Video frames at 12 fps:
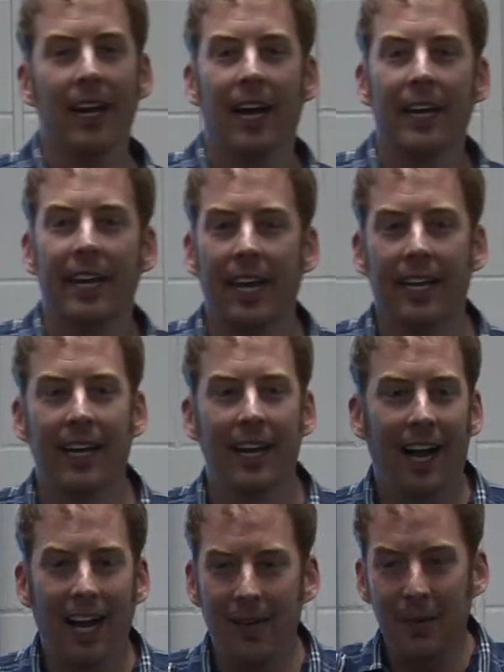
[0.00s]
Again,
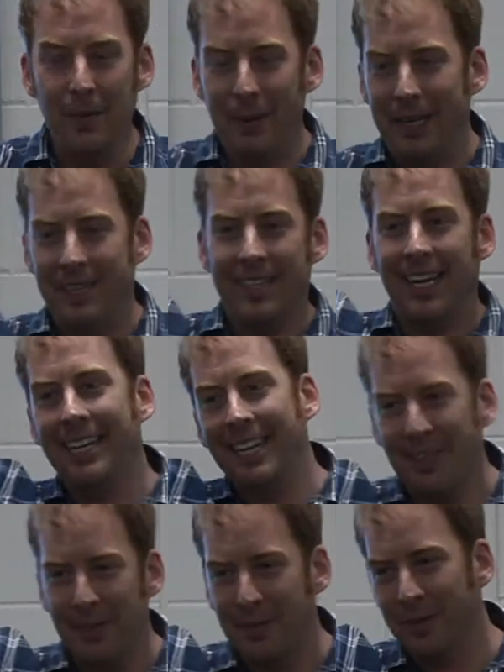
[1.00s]
I have a best
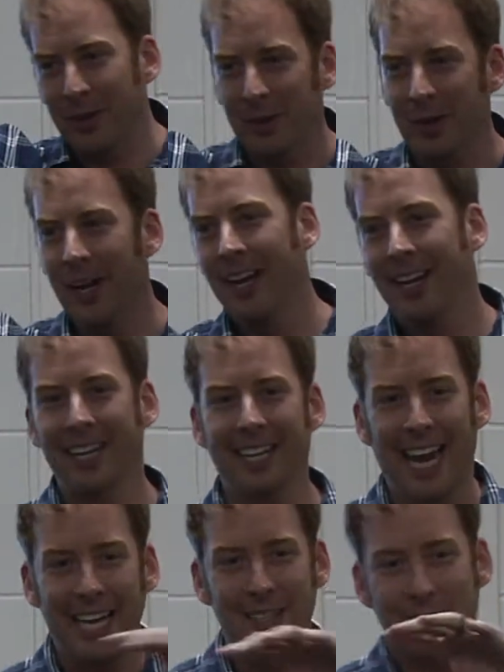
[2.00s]
idea for
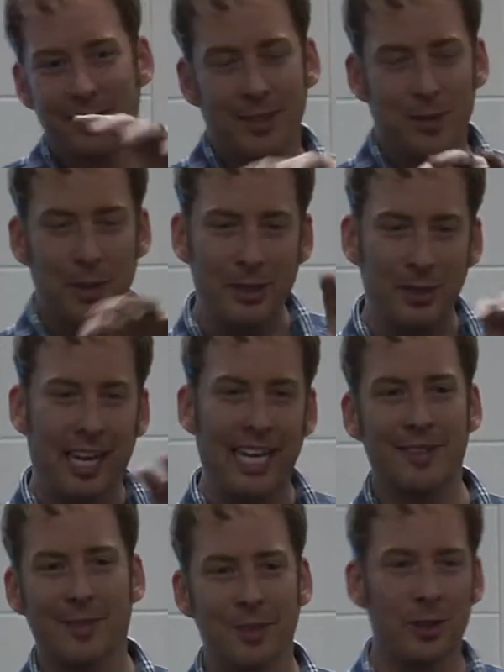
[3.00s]
a special
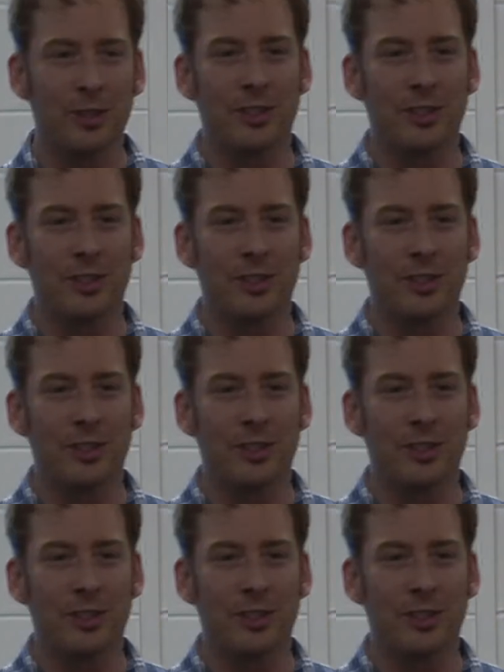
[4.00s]
case for your